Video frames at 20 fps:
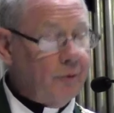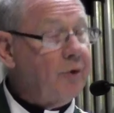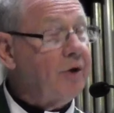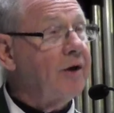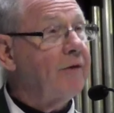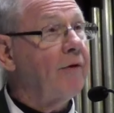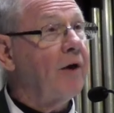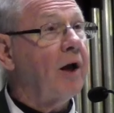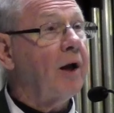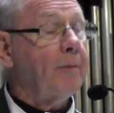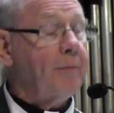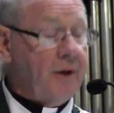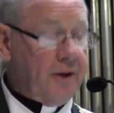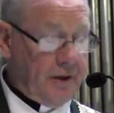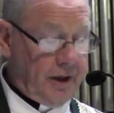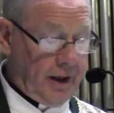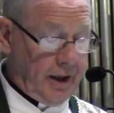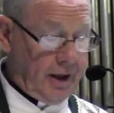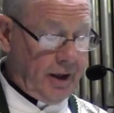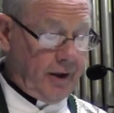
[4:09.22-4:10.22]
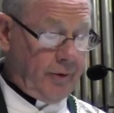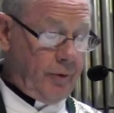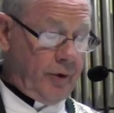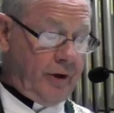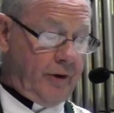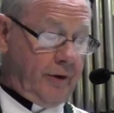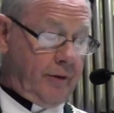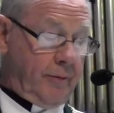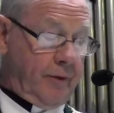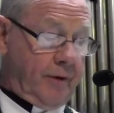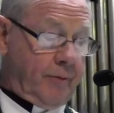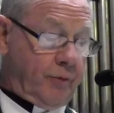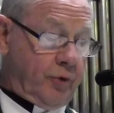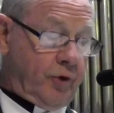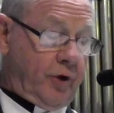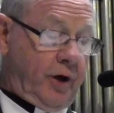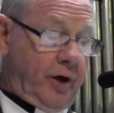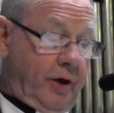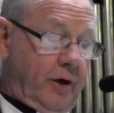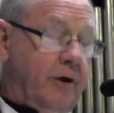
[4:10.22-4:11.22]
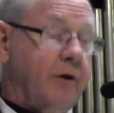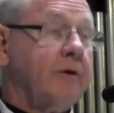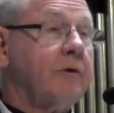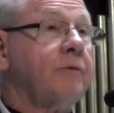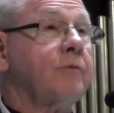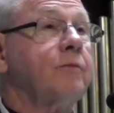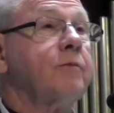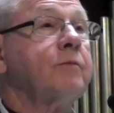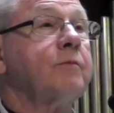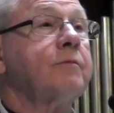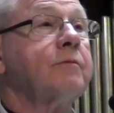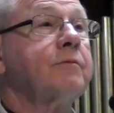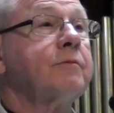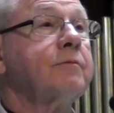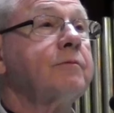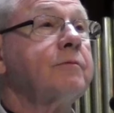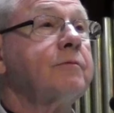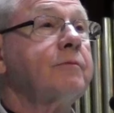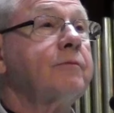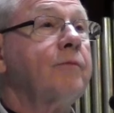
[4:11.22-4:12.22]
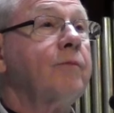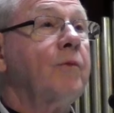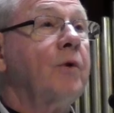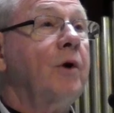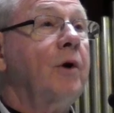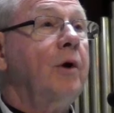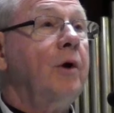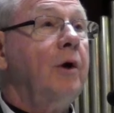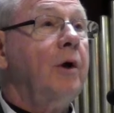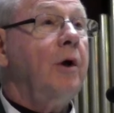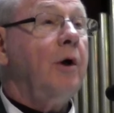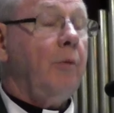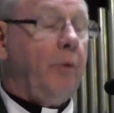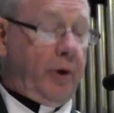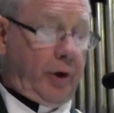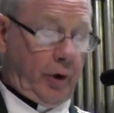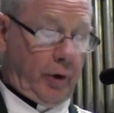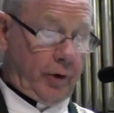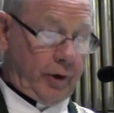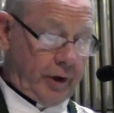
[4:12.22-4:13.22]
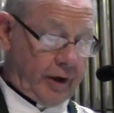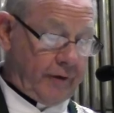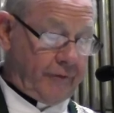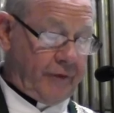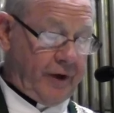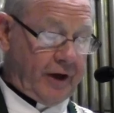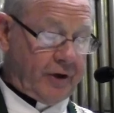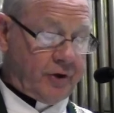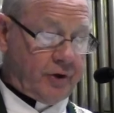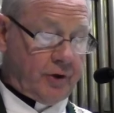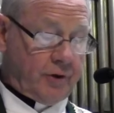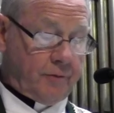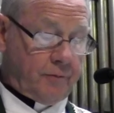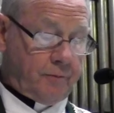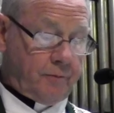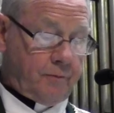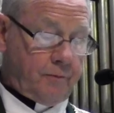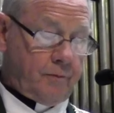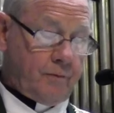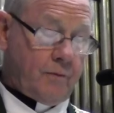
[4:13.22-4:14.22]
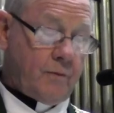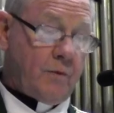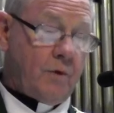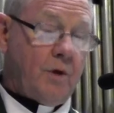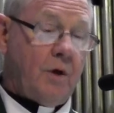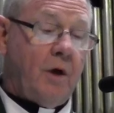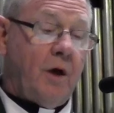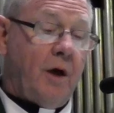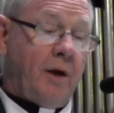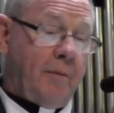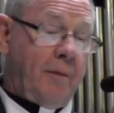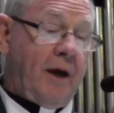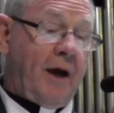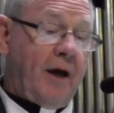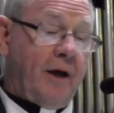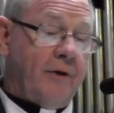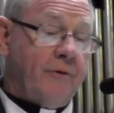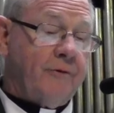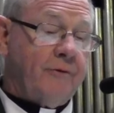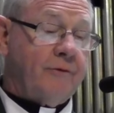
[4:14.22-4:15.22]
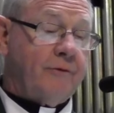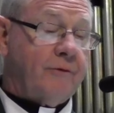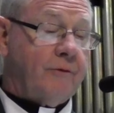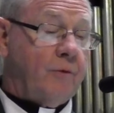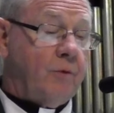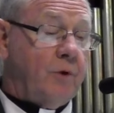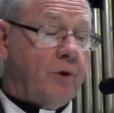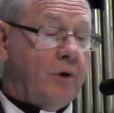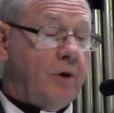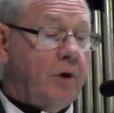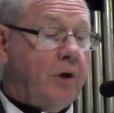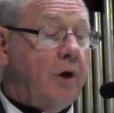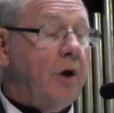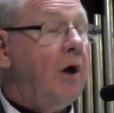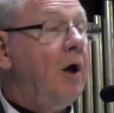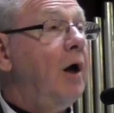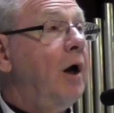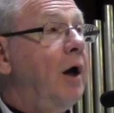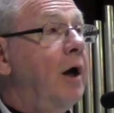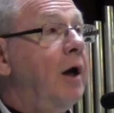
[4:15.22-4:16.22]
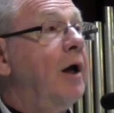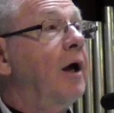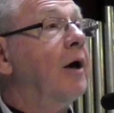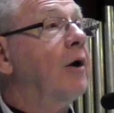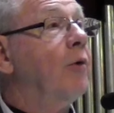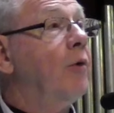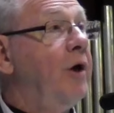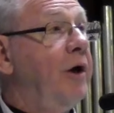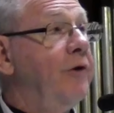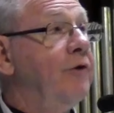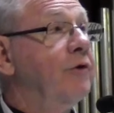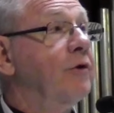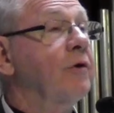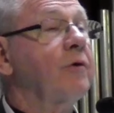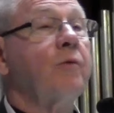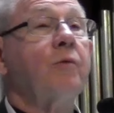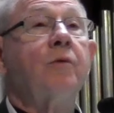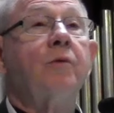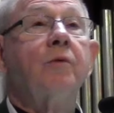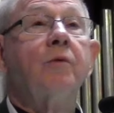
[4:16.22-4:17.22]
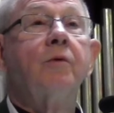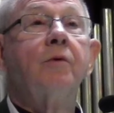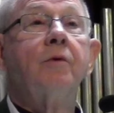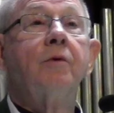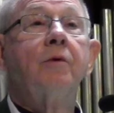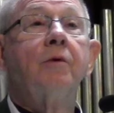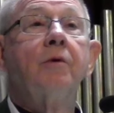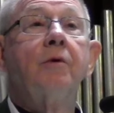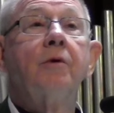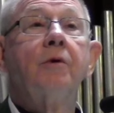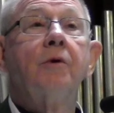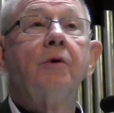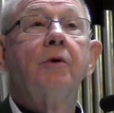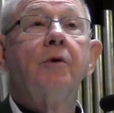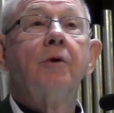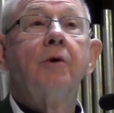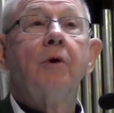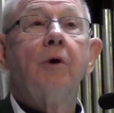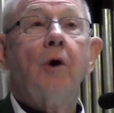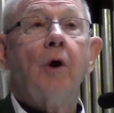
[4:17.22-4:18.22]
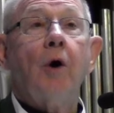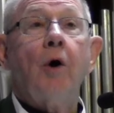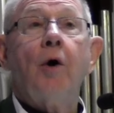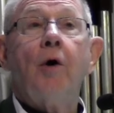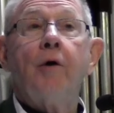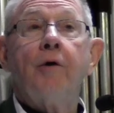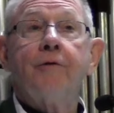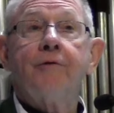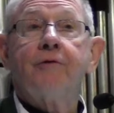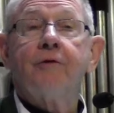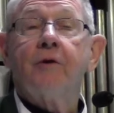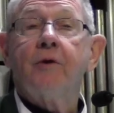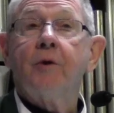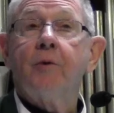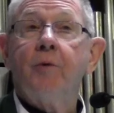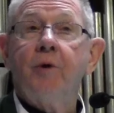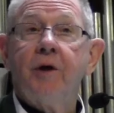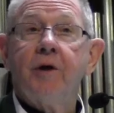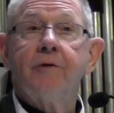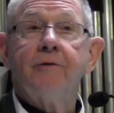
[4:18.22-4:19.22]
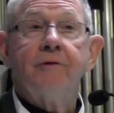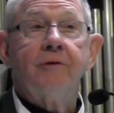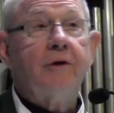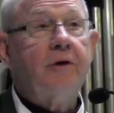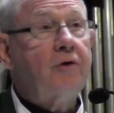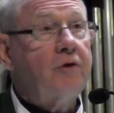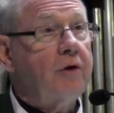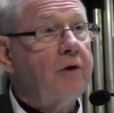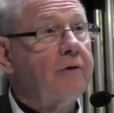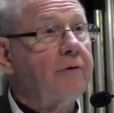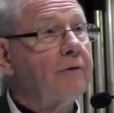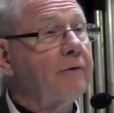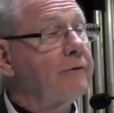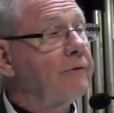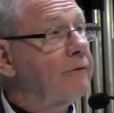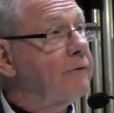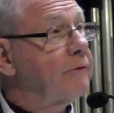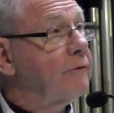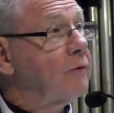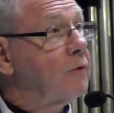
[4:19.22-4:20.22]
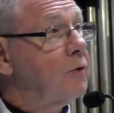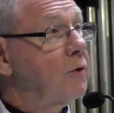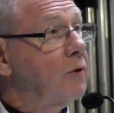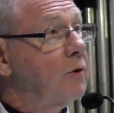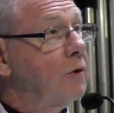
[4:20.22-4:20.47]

we develop a daily rhythm of prayer. We go to confession and Mass and adoration, all so that we can see Jesus,